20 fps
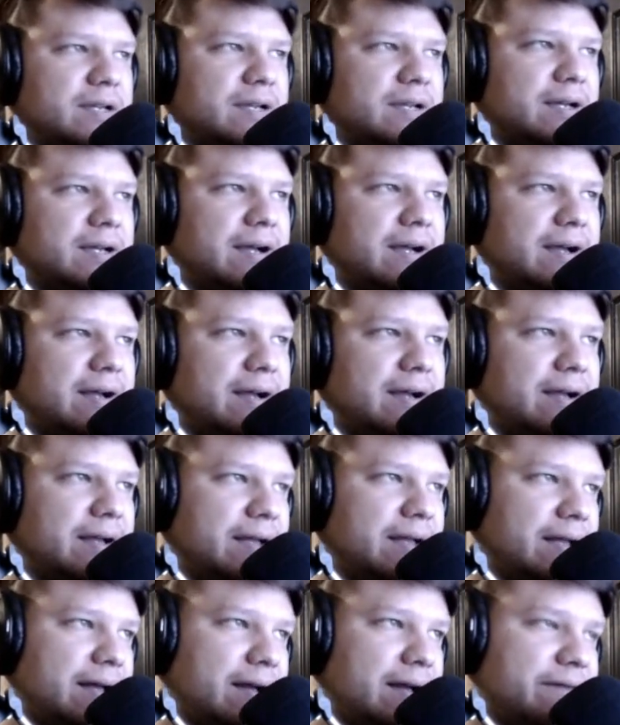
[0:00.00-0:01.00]
i
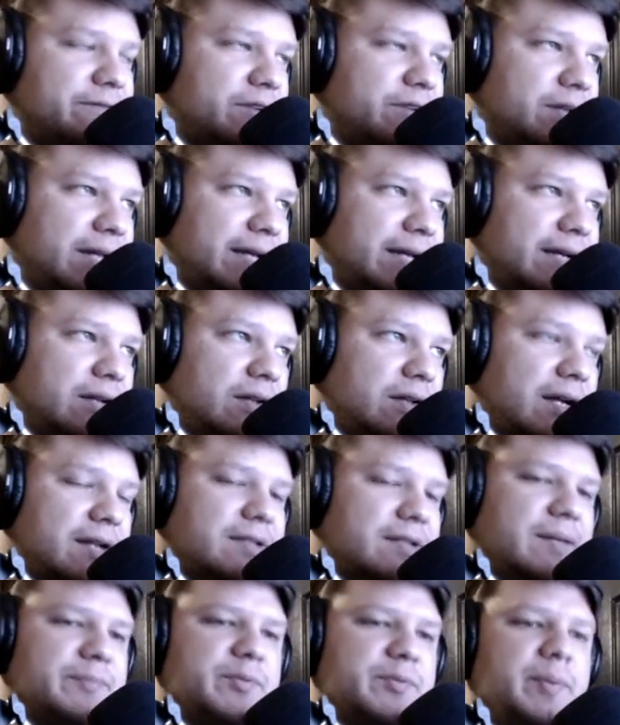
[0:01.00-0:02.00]
I feel like a lot
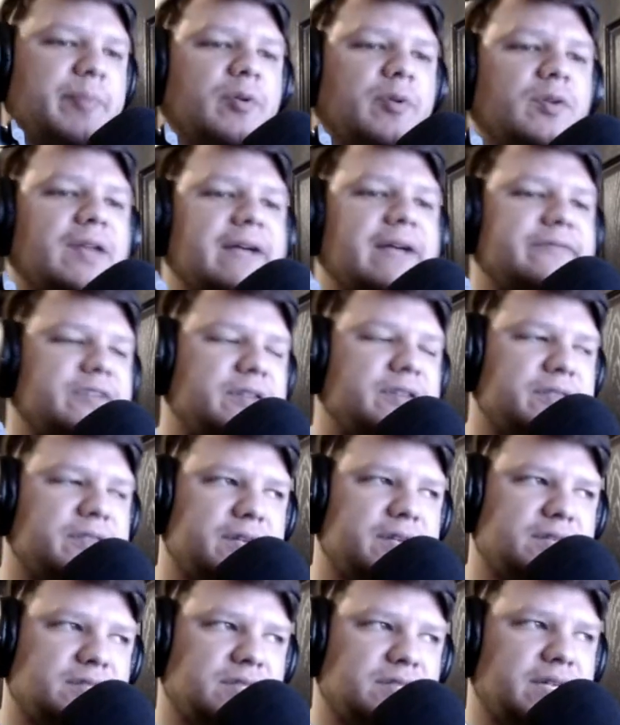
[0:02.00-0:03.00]
of times people levy
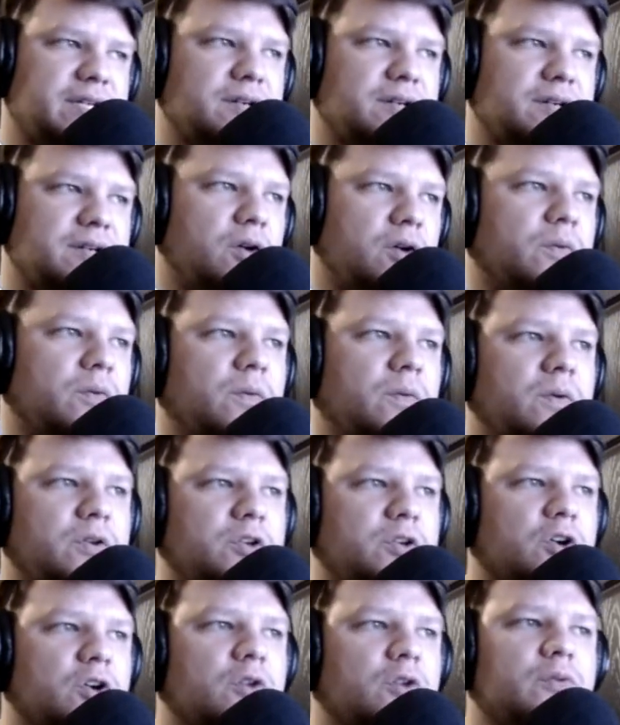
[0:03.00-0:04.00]
things like, "Oh,
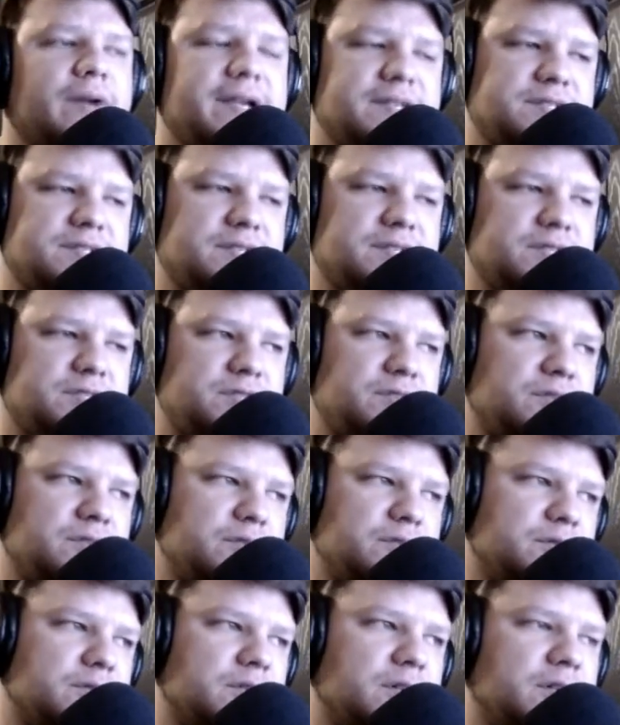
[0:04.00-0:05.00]
you're a racist,
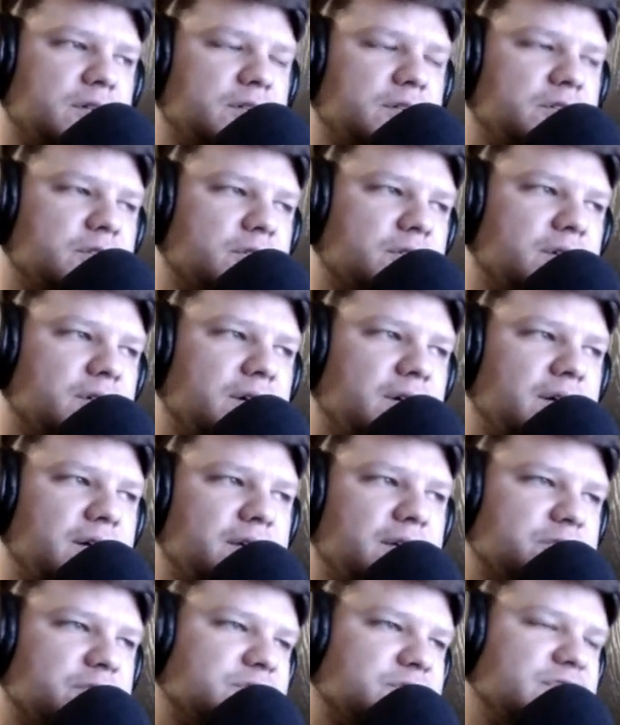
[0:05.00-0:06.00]
you're you're uh,
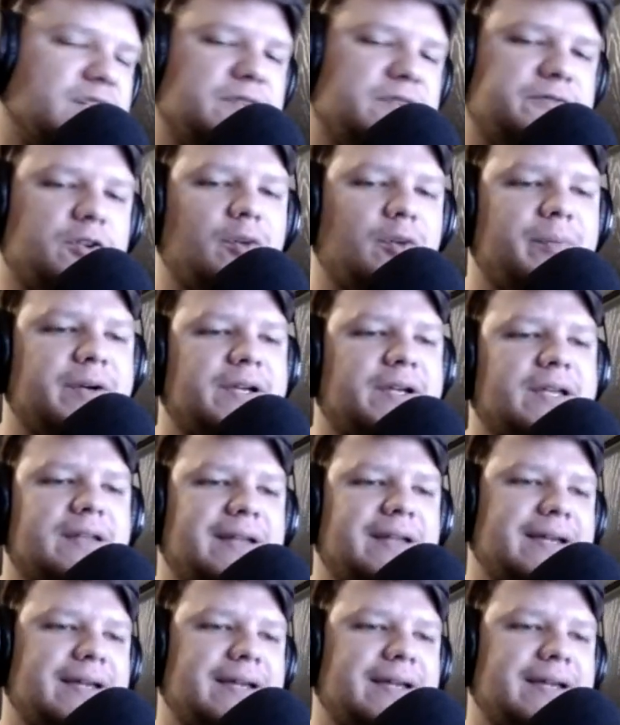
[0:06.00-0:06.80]
you're xenophobic," and like